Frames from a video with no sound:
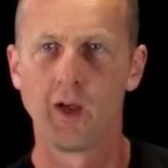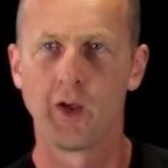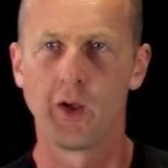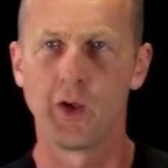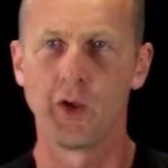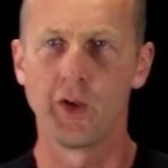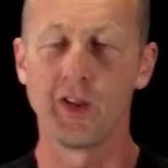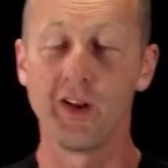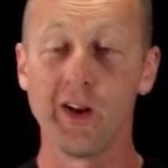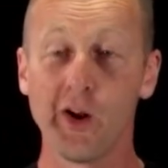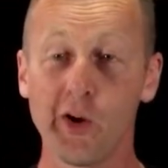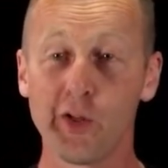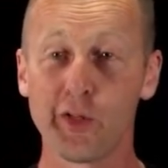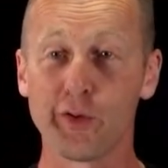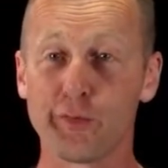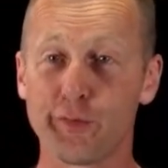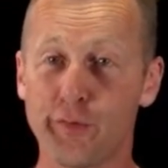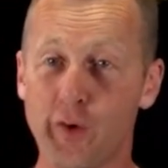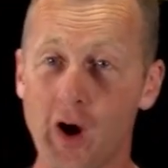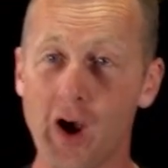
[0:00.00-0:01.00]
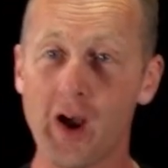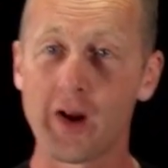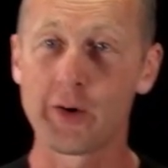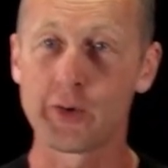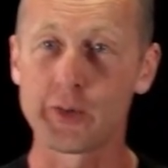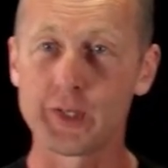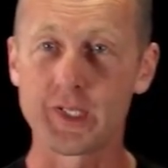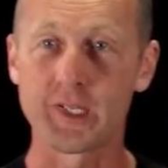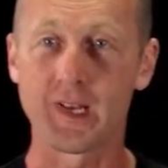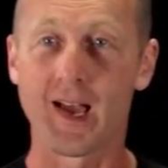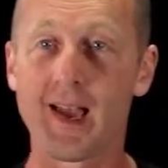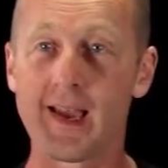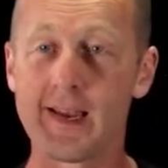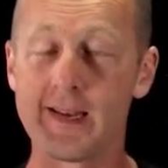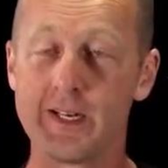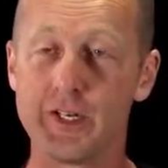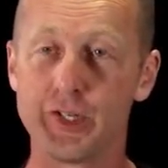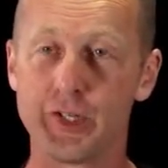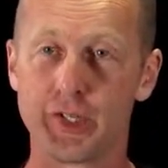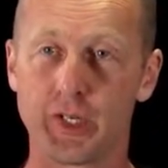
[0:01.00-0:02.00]
You know, the final
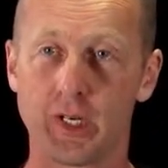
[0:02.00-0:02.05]
stage